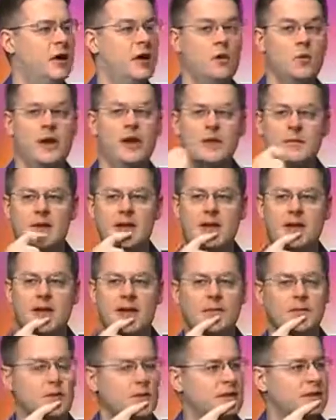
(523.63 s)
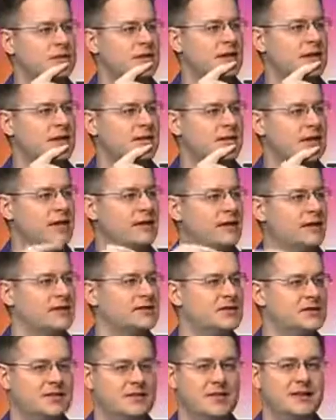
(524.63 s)
Oh, wait a minute. Everyone's going to take
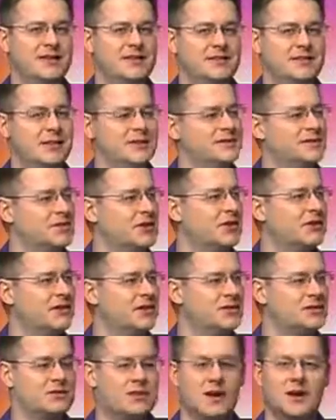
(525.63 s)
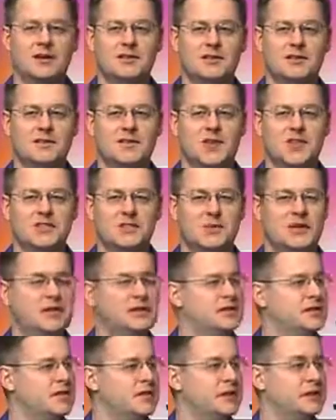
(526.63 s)
this and, and start this largest false
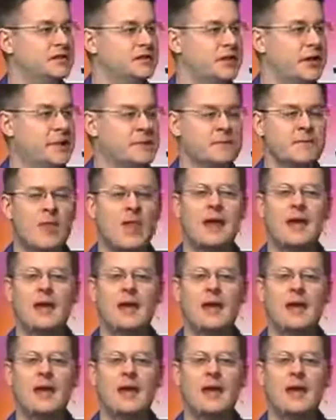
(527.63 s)
religion in history,